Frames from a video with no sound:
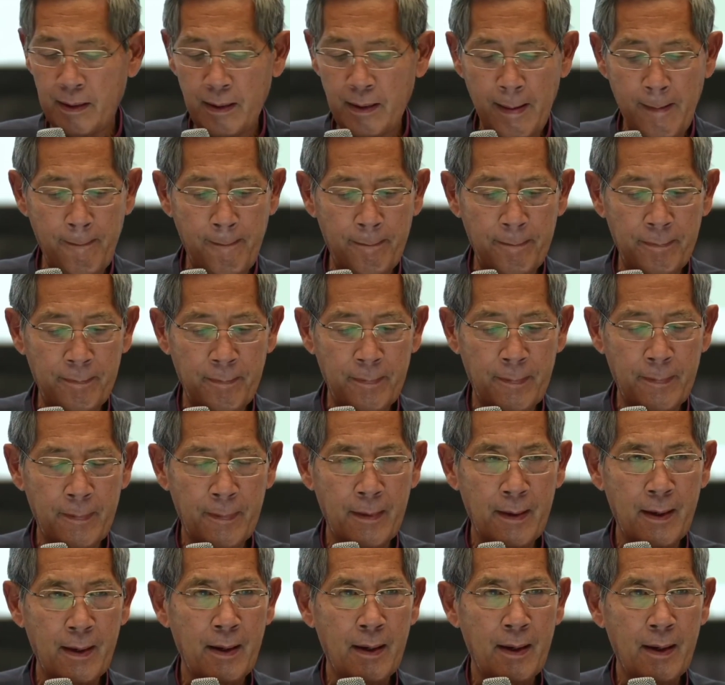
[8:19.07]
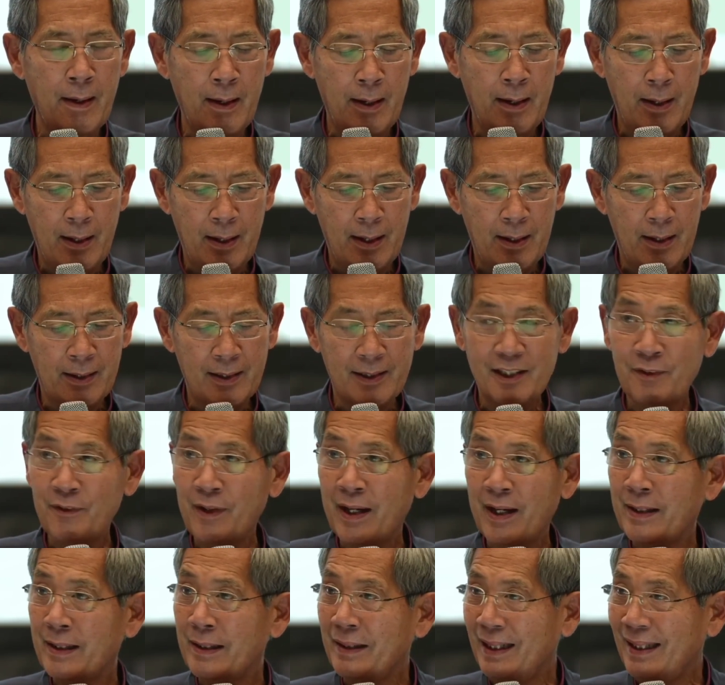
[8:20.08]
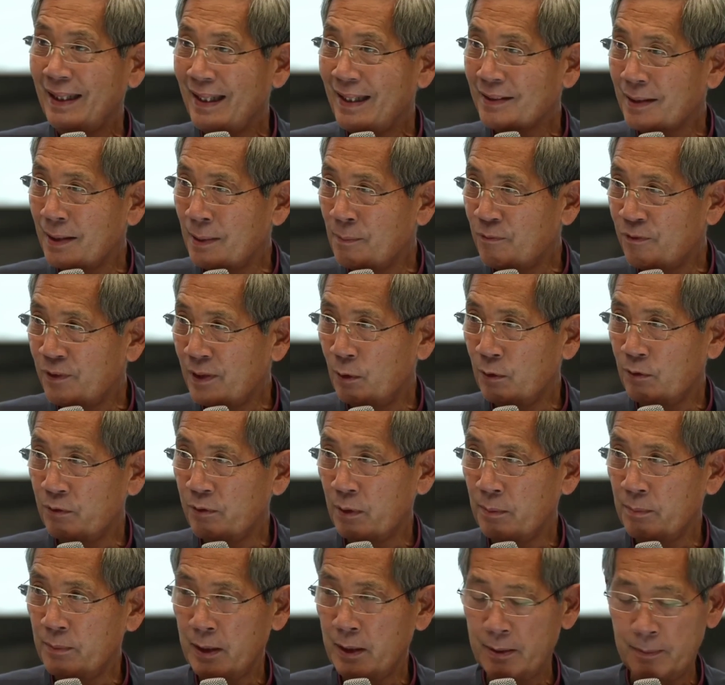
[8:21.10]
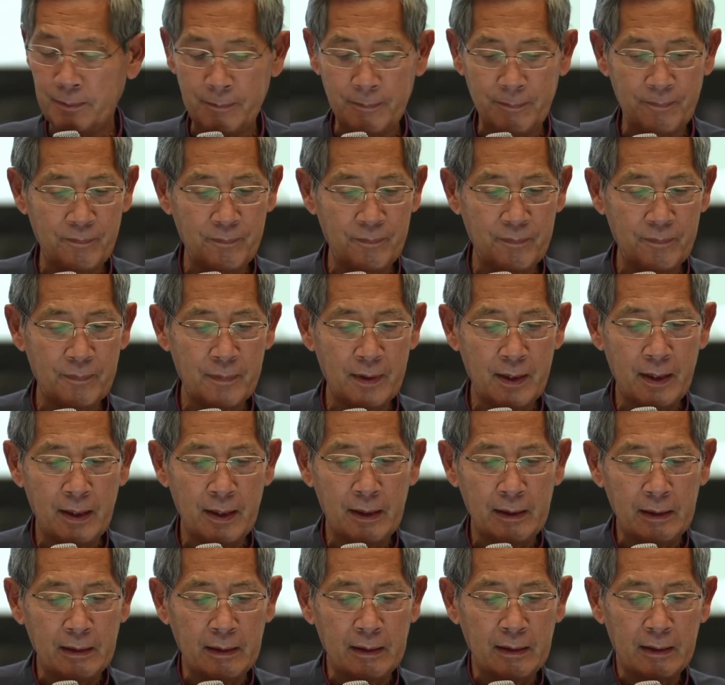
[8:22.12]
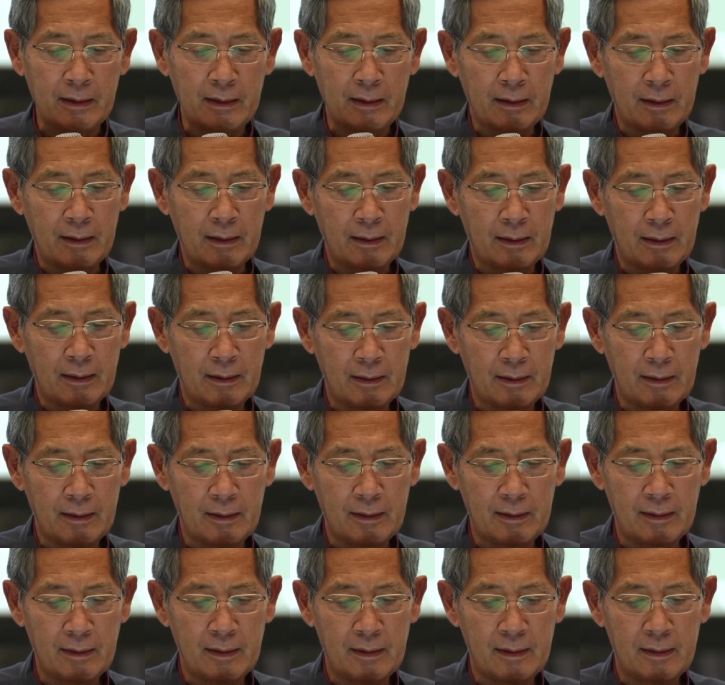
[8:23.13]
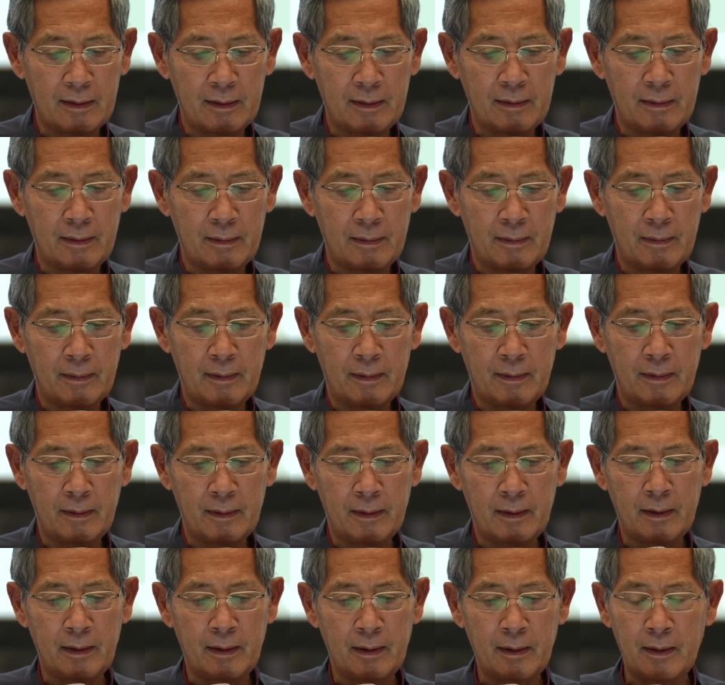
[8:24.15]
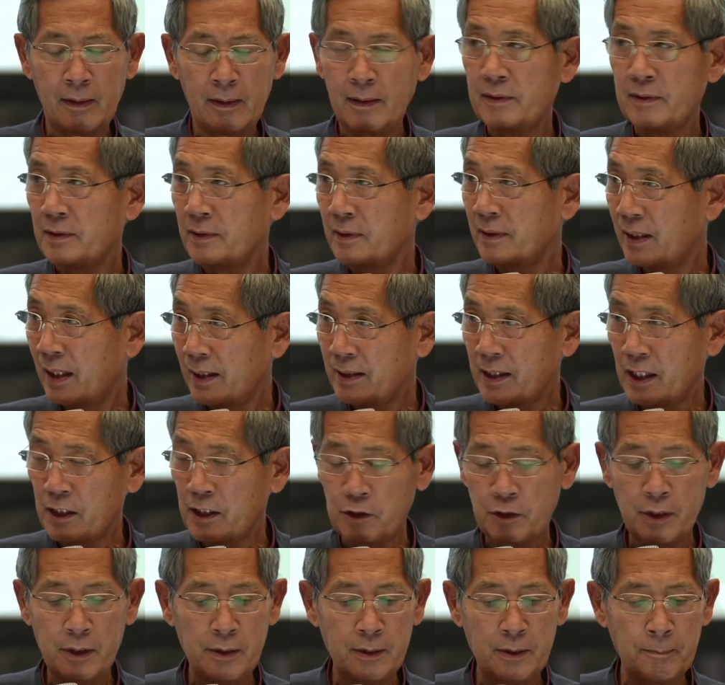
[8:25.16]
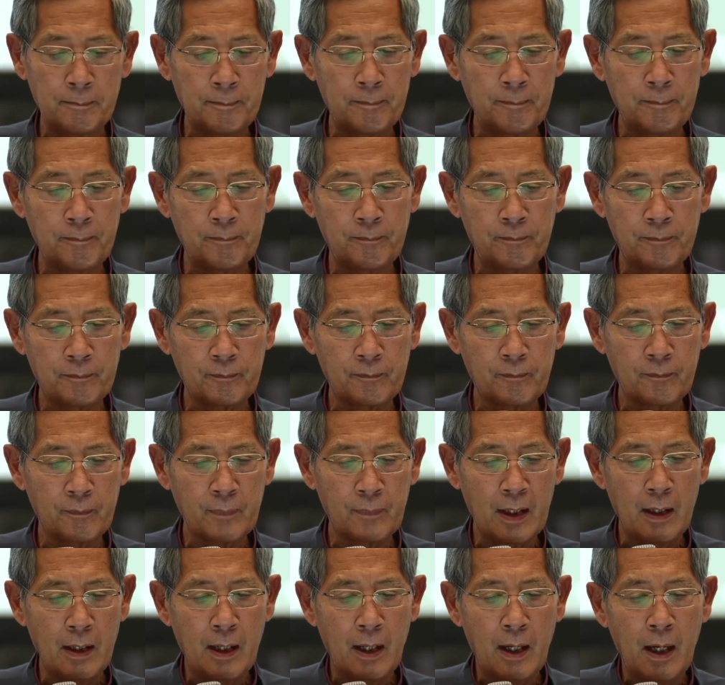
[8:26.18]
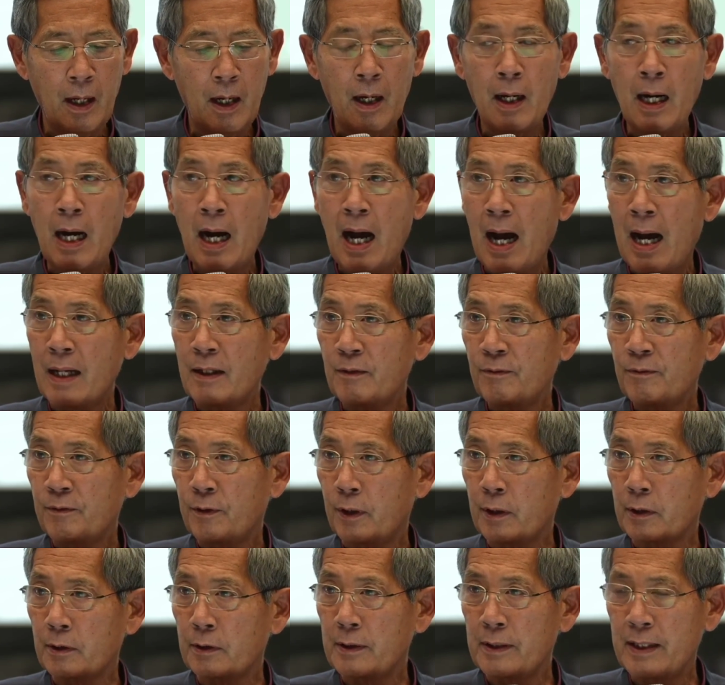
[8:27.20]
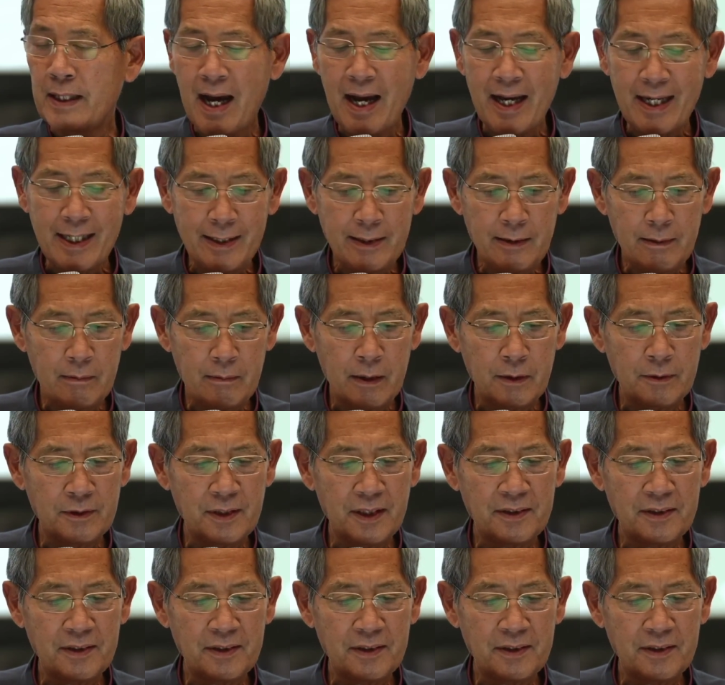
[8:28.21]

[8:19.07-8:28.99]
A resounding no is the answer. They have never, ever been checked, neither for ingredients nor for safety.